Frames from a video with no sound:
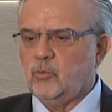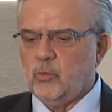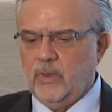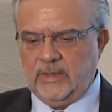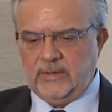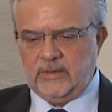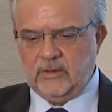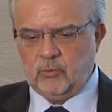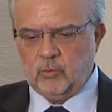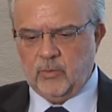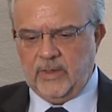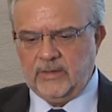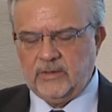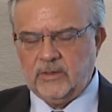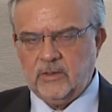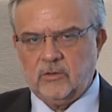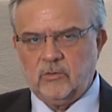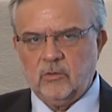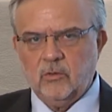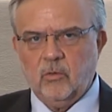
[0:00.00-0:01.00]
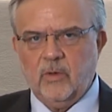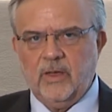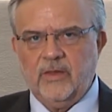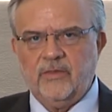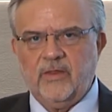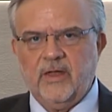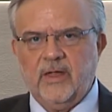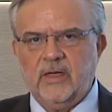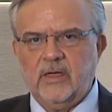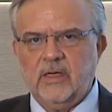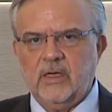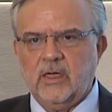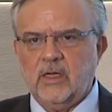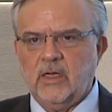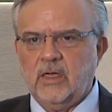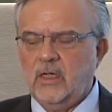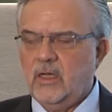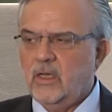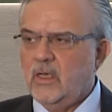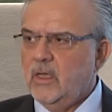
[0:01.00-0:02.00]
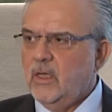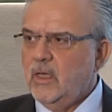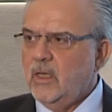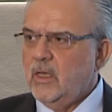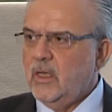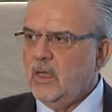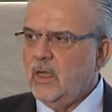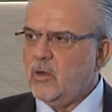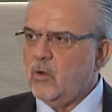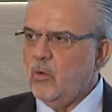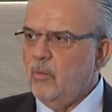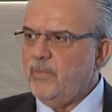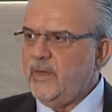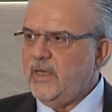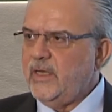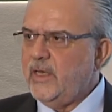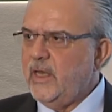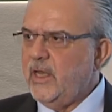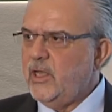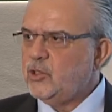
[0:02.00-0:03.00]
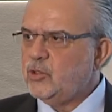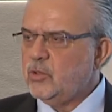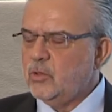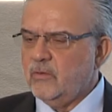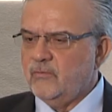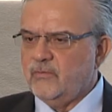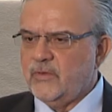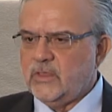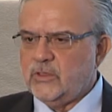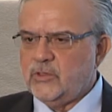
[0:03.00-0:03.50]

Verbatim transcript: 2022 and then a combination of the